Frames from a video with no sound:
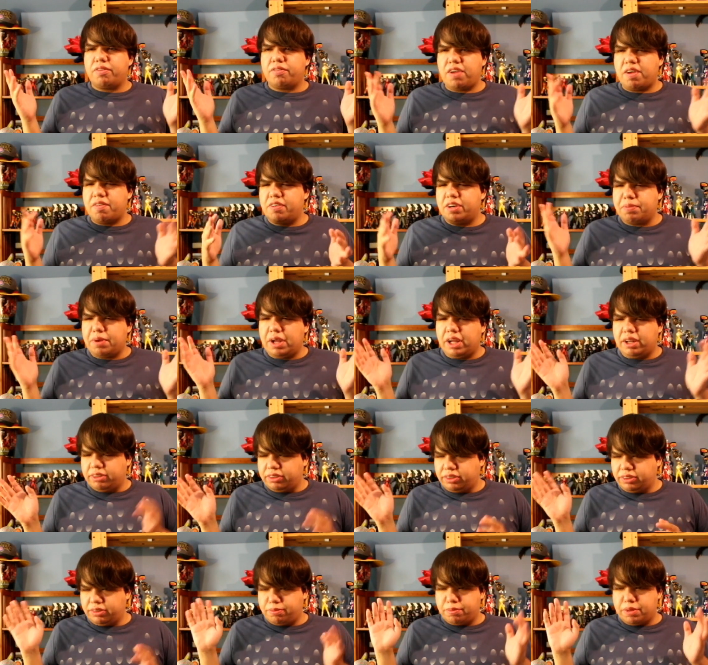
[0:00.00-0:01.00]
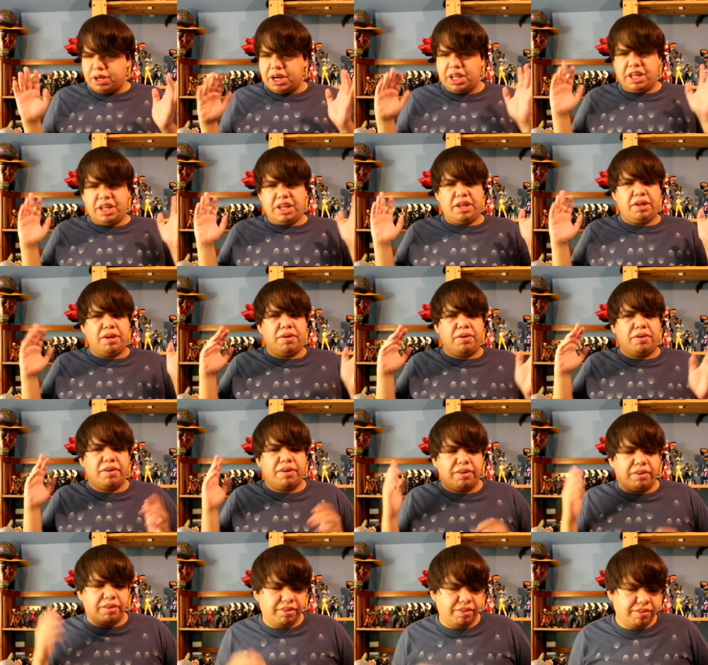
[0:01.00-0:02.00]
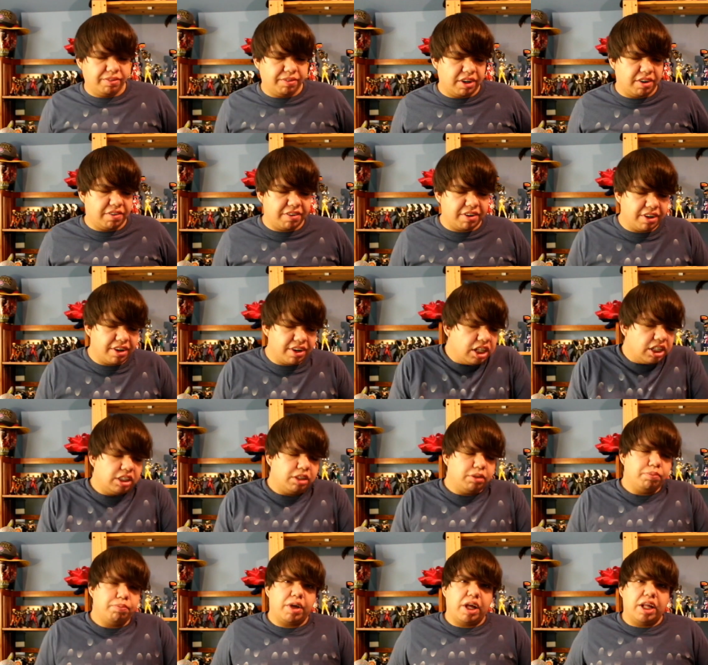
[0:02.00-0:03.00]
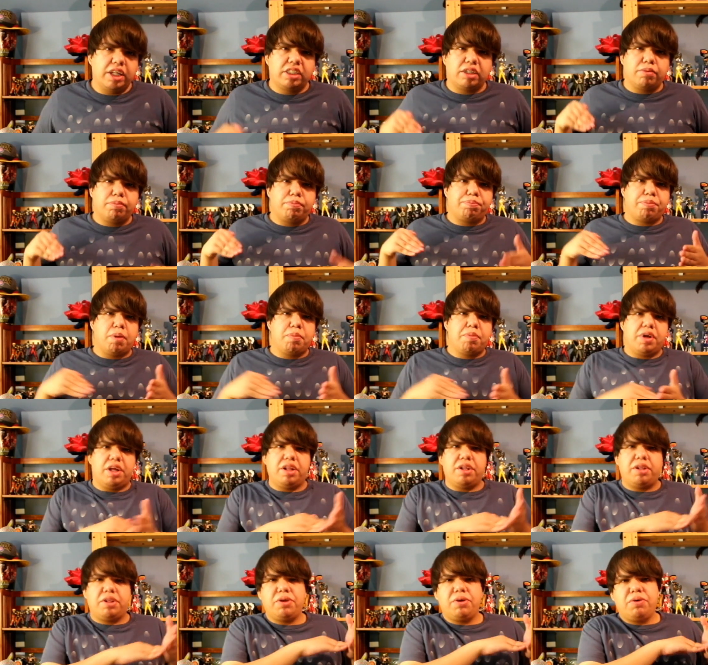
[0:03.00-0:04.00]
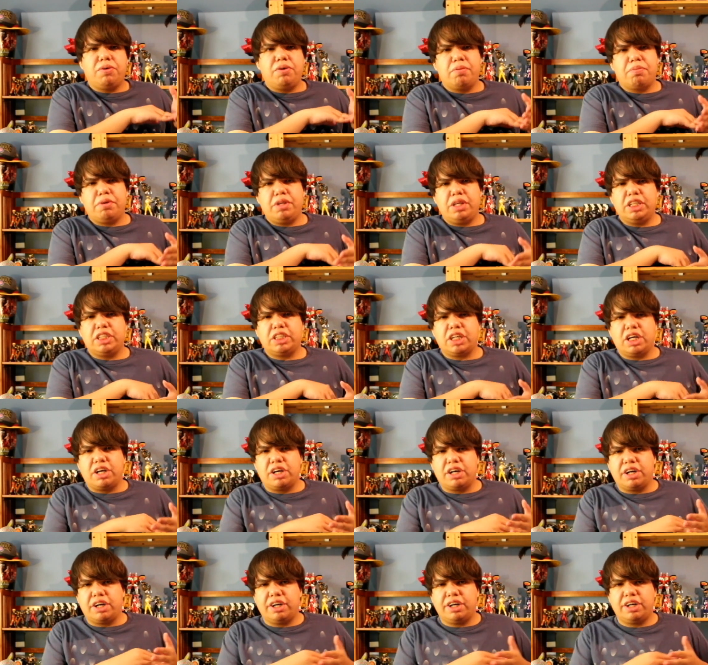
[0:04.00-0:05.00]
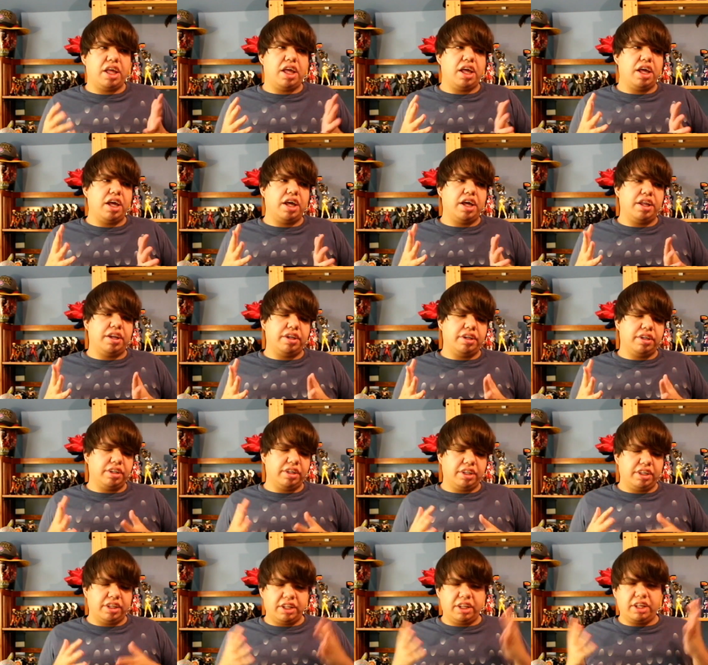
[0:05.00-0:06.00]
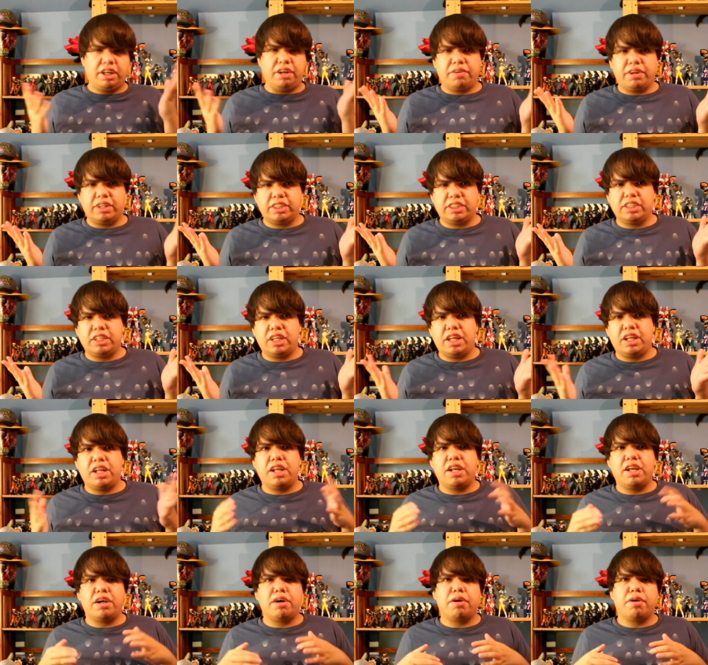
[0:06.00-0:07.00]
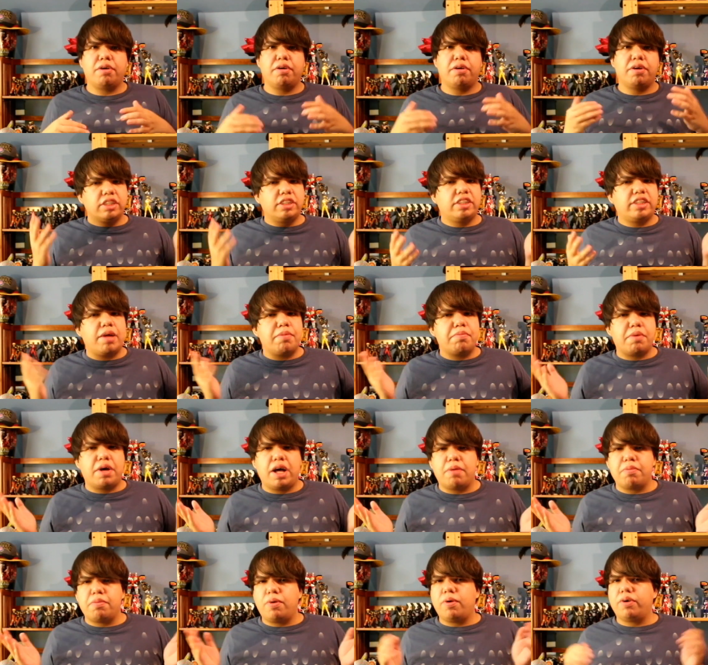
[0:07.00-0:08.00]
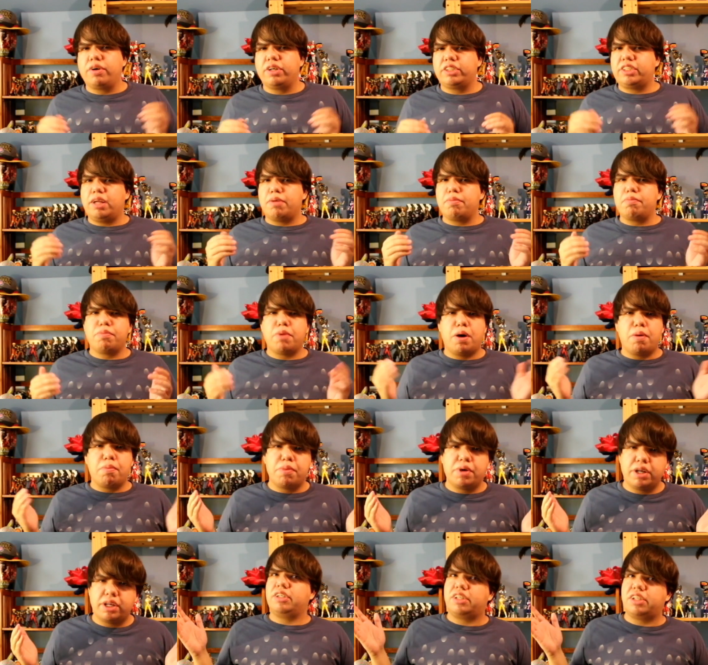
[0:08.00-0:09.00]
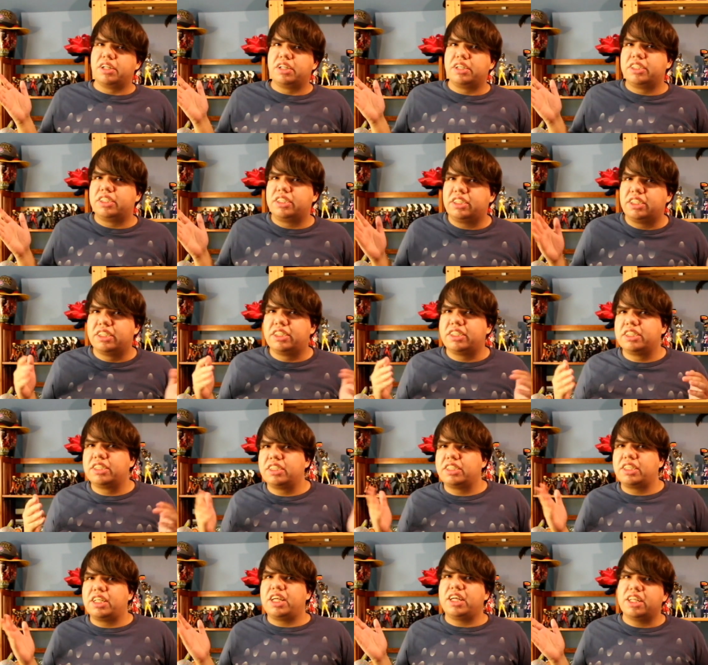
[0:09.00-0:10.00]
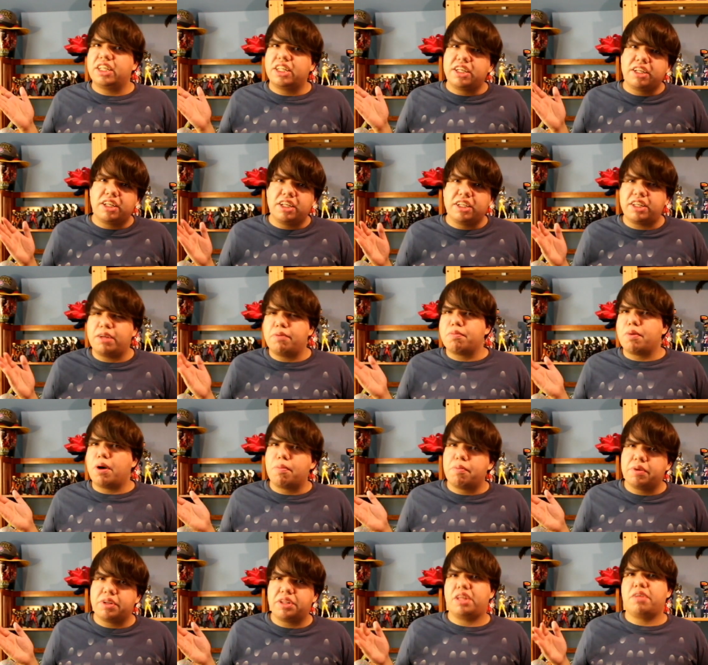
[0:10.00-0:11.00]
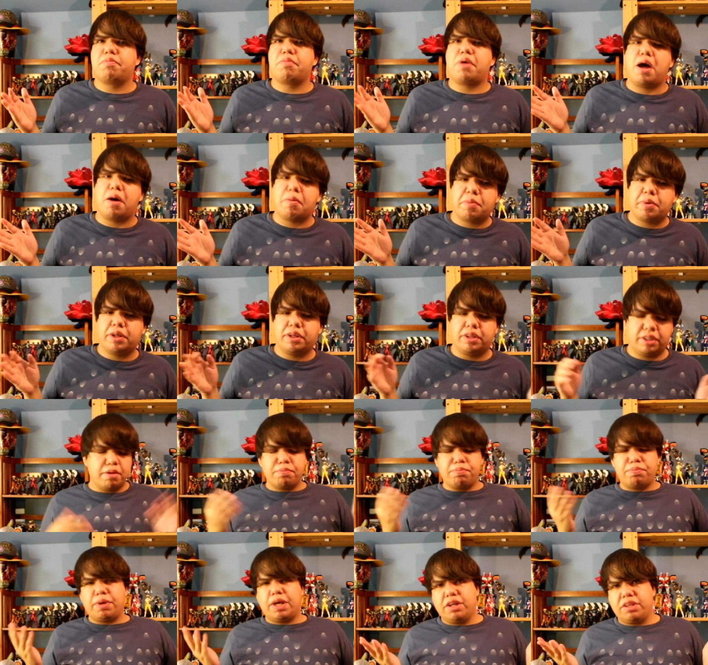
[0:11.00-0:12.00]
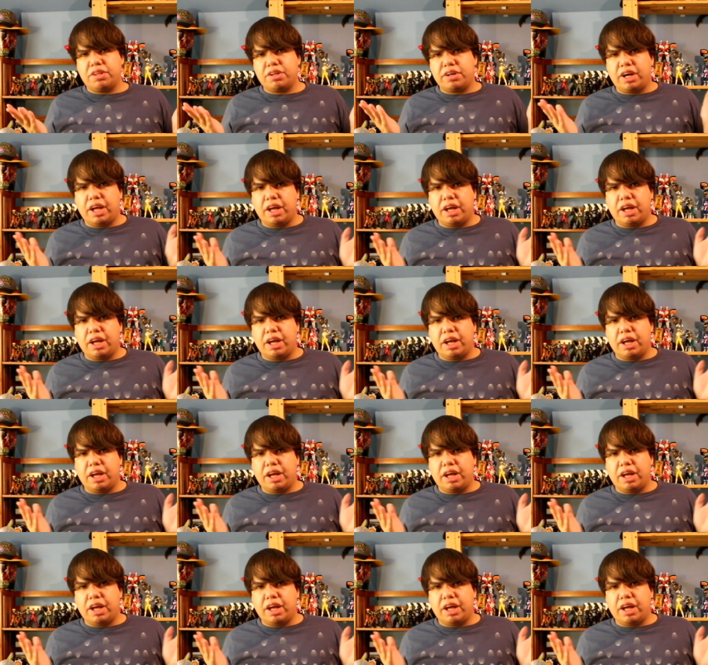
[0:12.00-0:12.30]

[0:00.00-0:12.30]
500 pounds of money, or whatever. She ends up bumping into a police car and getting arrested, and then her stepmom or stepmom, since this is England, we say mom instead of mom, bails her